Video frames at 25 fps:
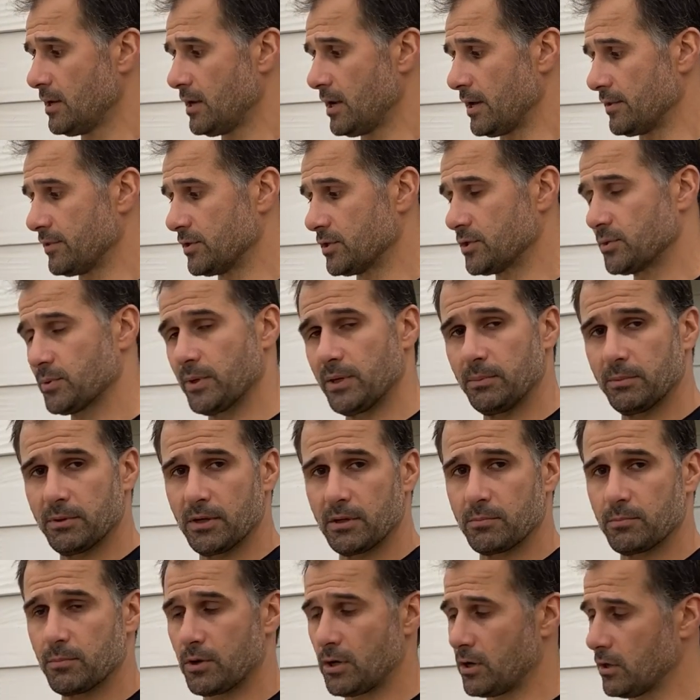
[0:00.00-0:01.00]
At the
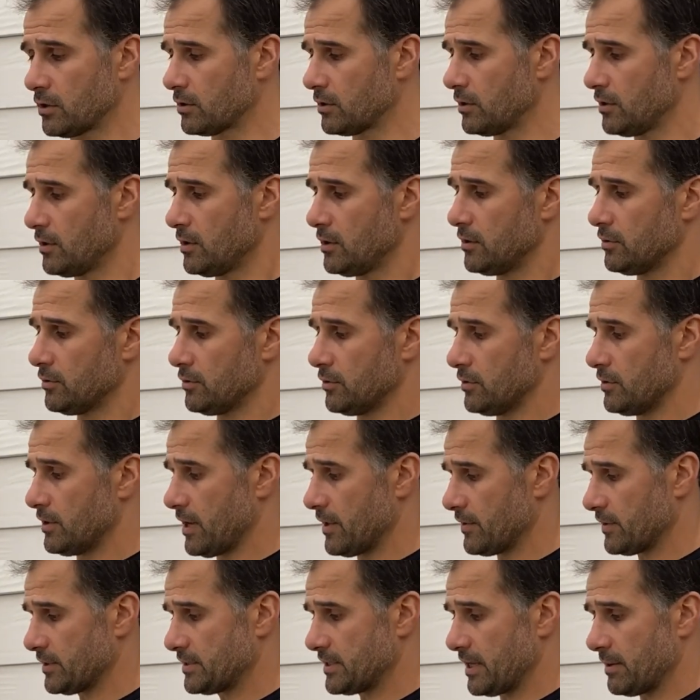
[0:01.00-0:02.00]
20-minute mark, do
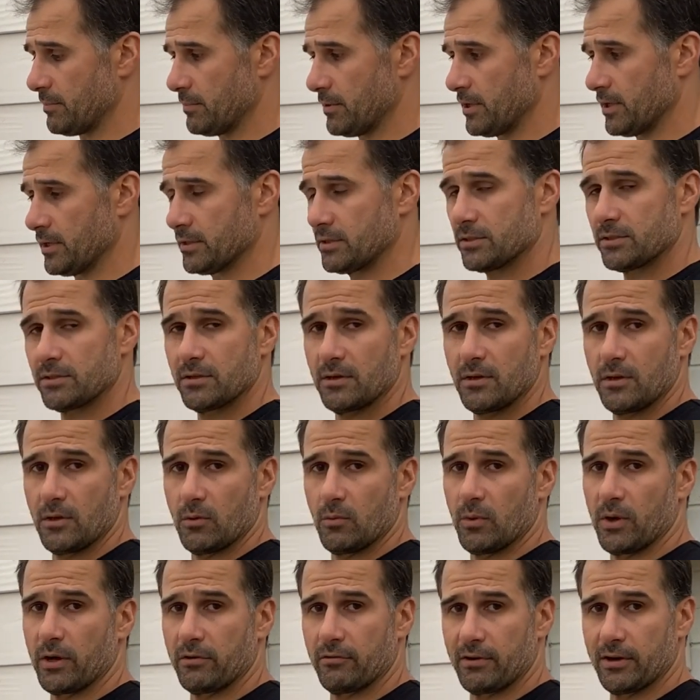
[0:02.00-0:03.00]
another 10 minutes,
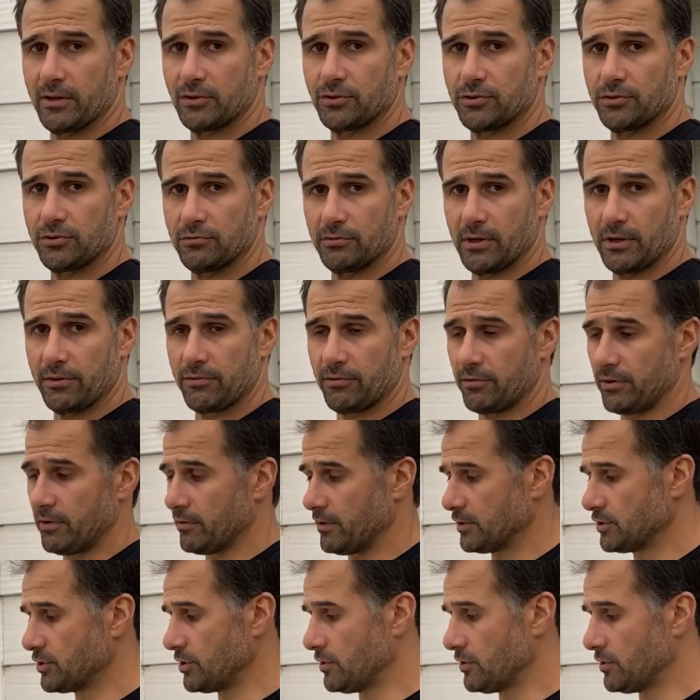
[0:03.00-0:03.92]
1 round, 2 round, 3 rounds.